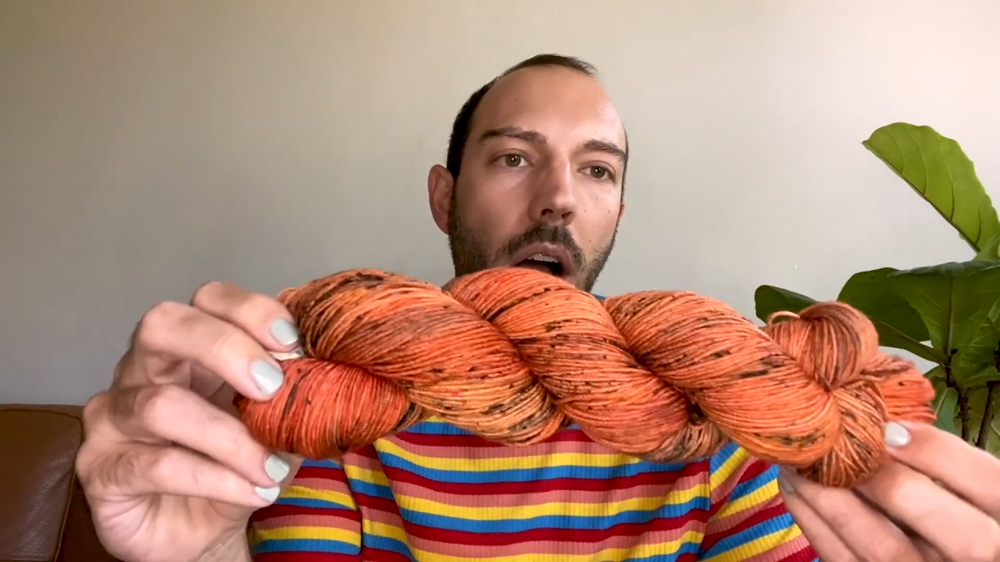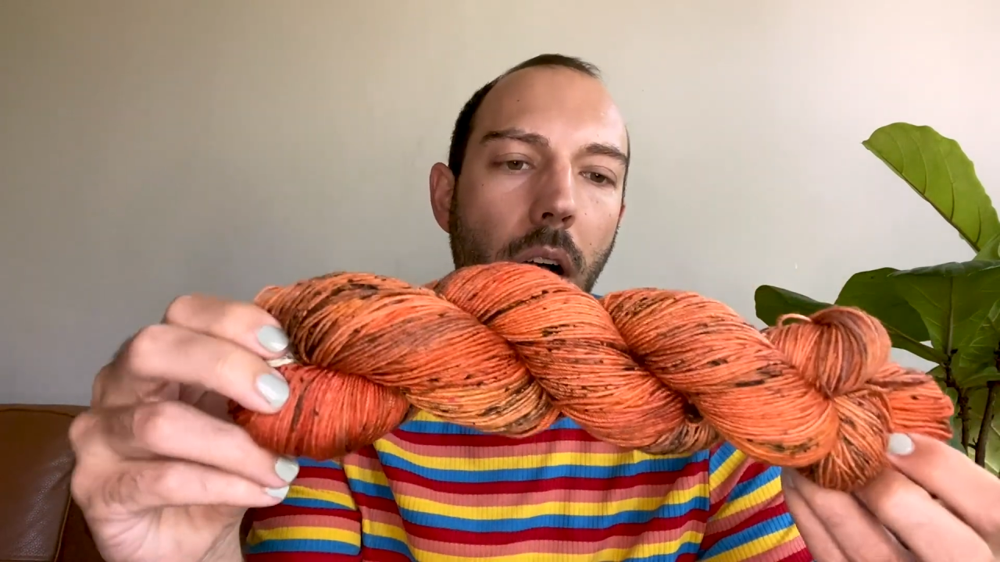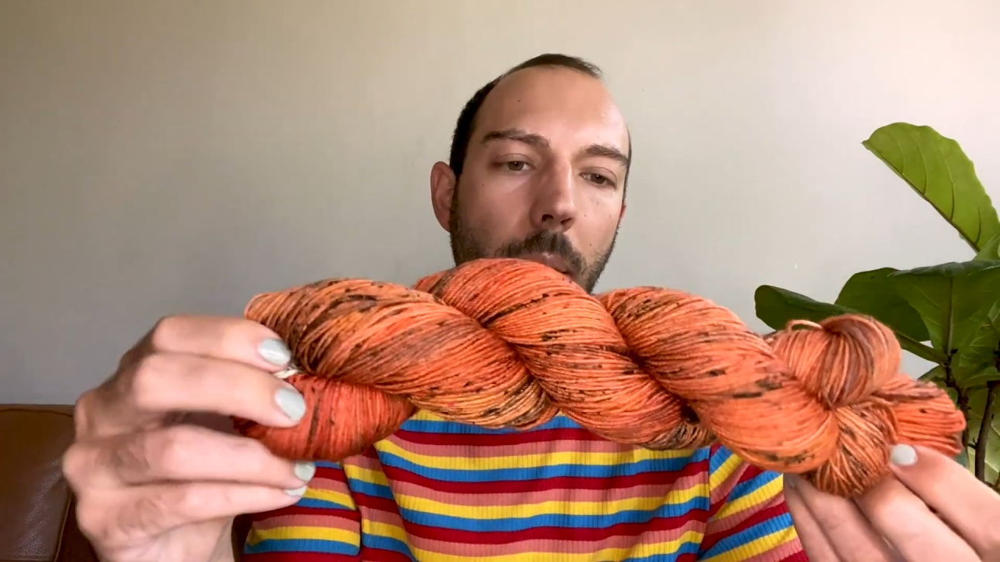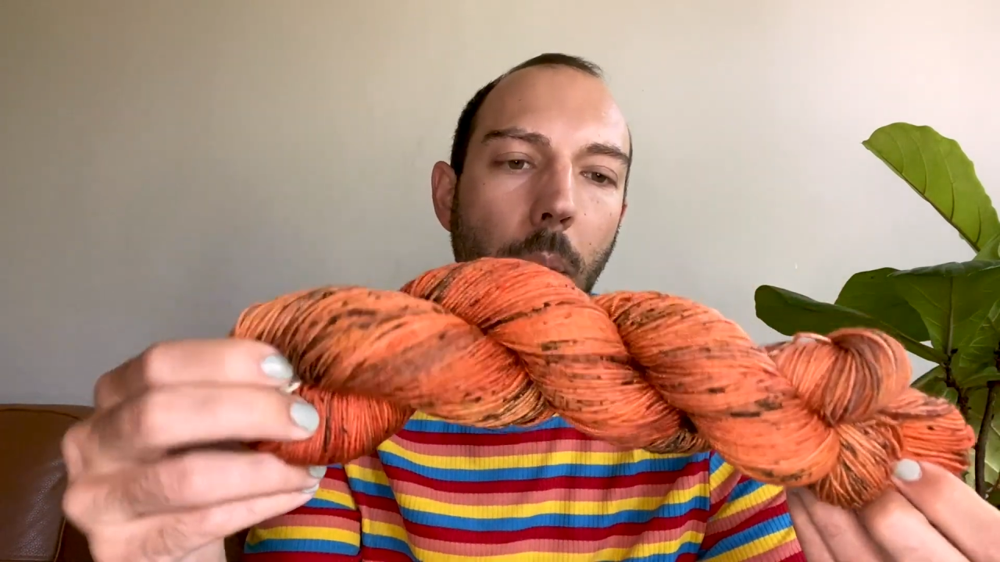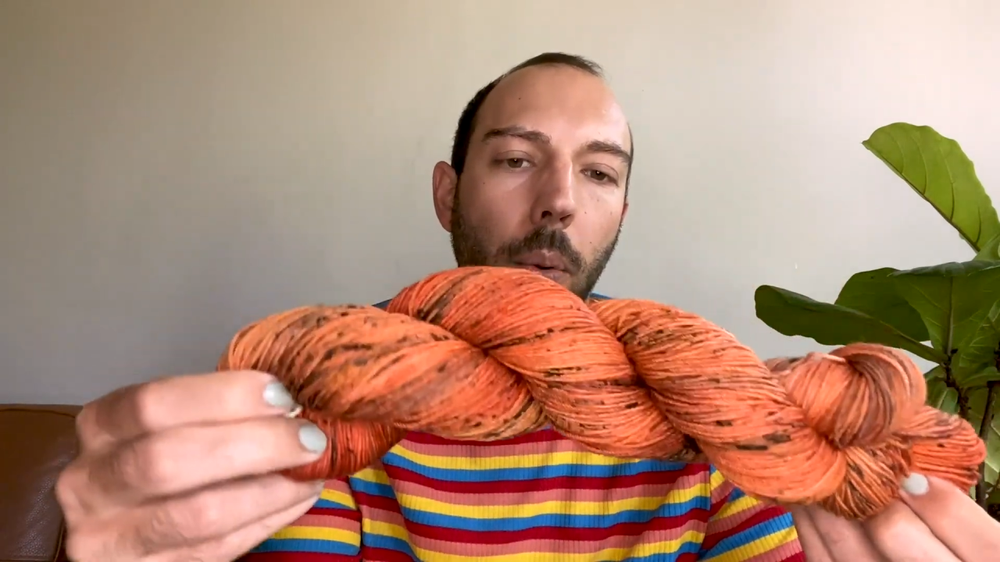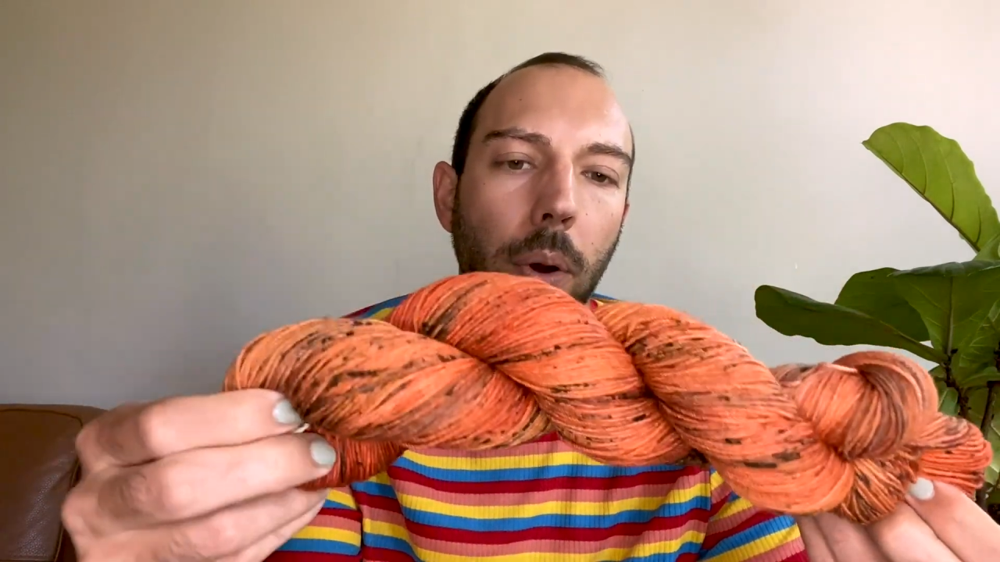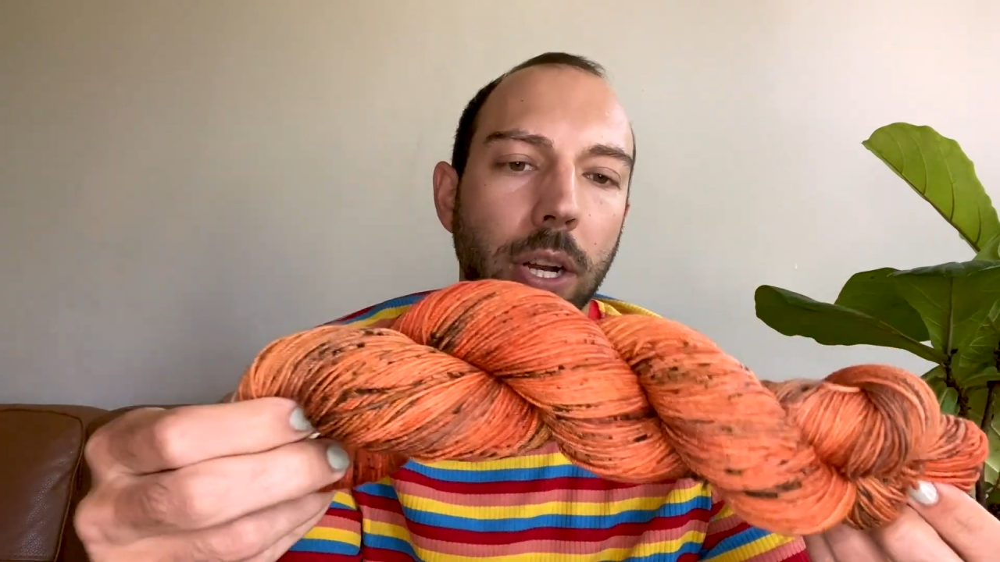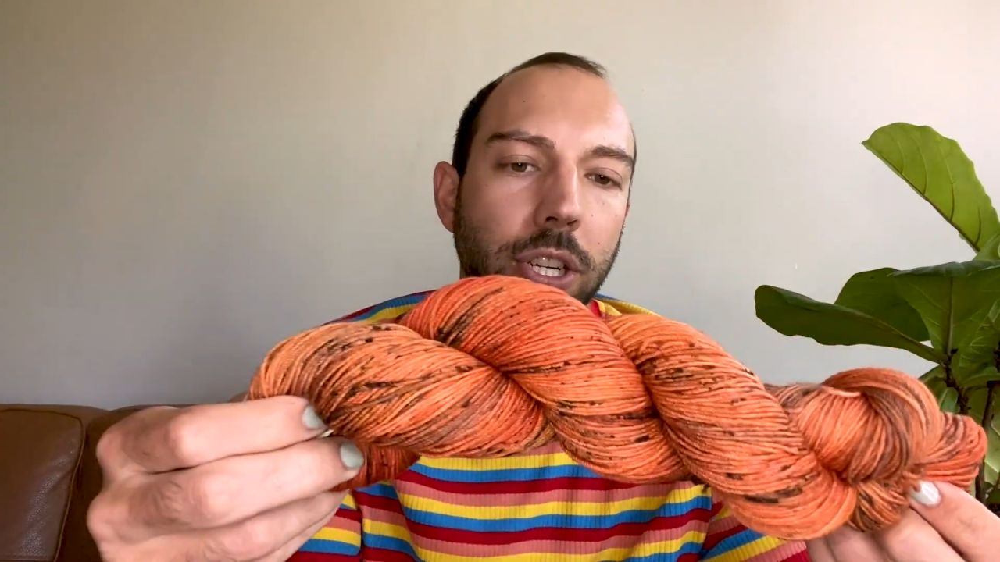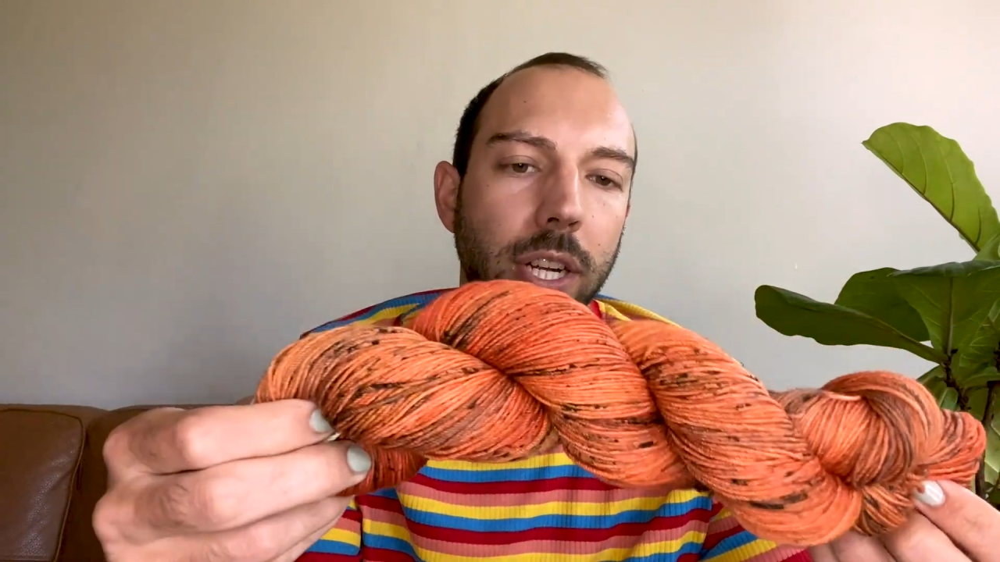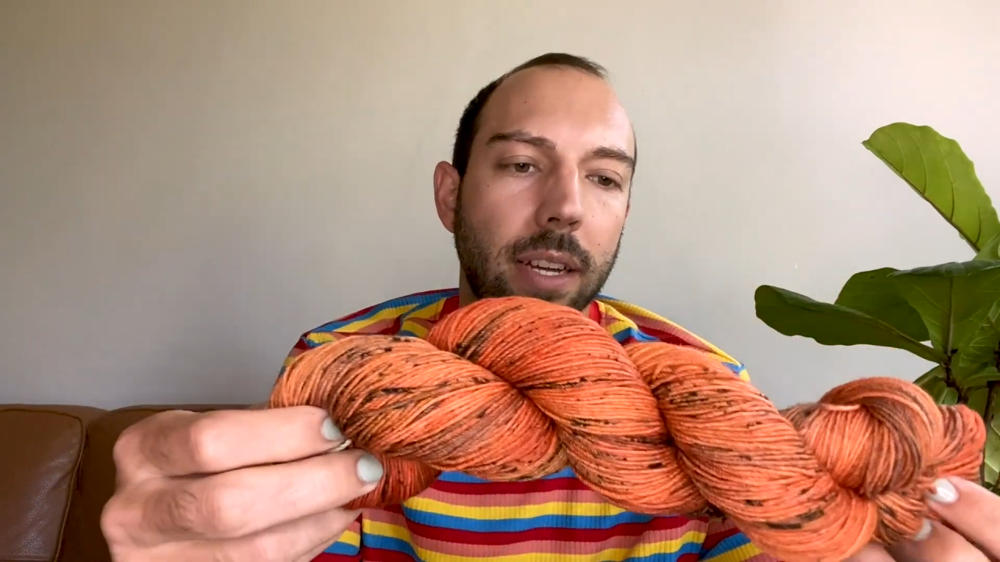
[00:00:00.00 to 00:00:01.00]
um,
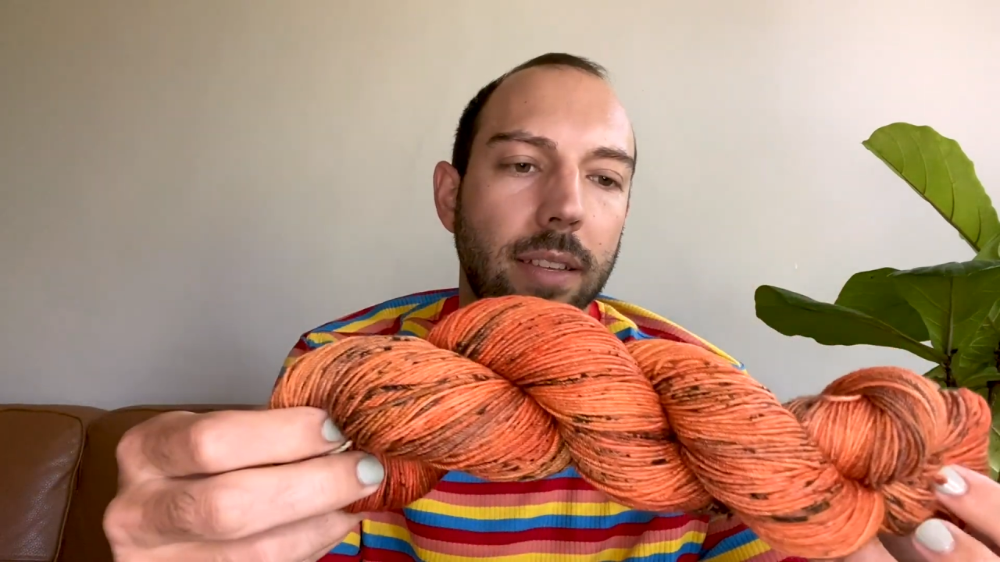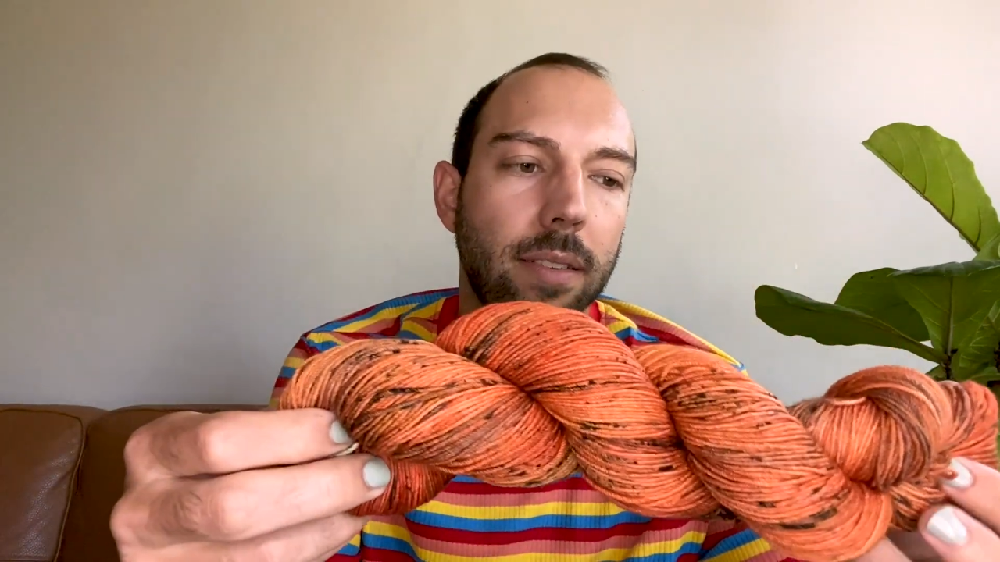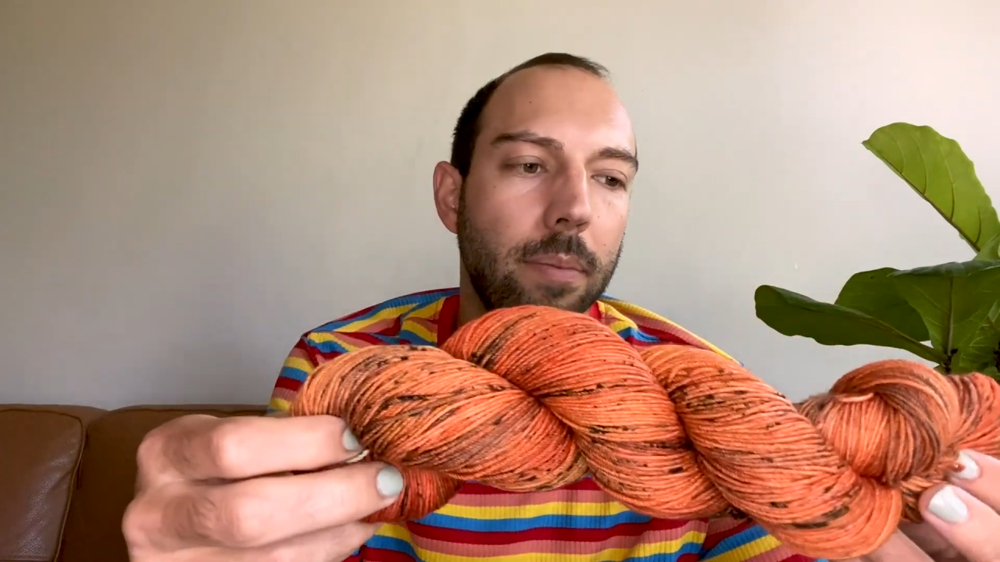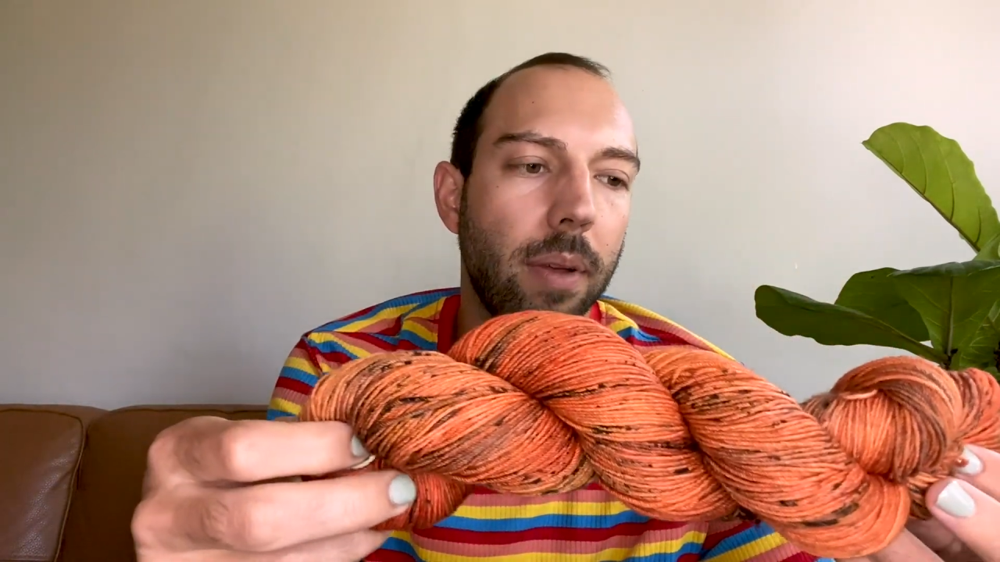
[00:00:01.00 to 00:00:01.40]
oranges,